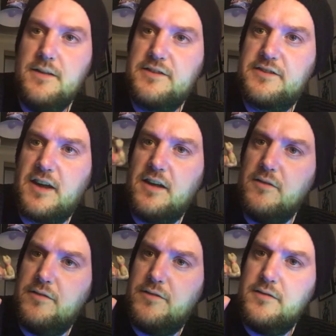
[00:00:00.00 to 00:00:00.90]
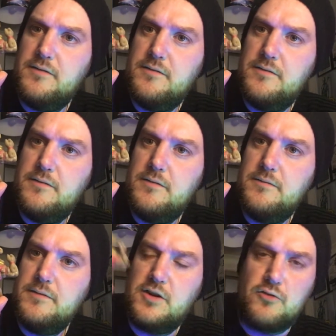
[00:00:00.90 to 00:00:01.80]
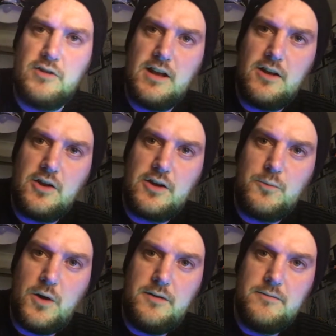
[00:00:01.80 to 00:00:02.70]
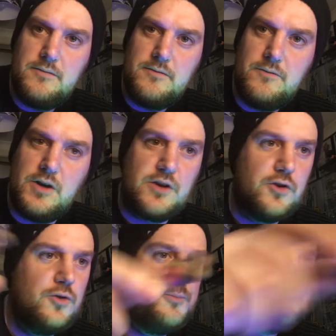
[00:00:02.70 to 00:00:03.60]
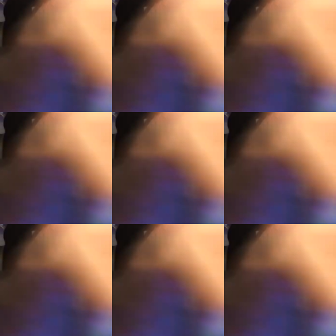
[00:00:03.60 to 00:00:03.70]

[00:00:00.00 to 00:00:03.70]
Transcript: This kind of gorilla looking one. Really cool.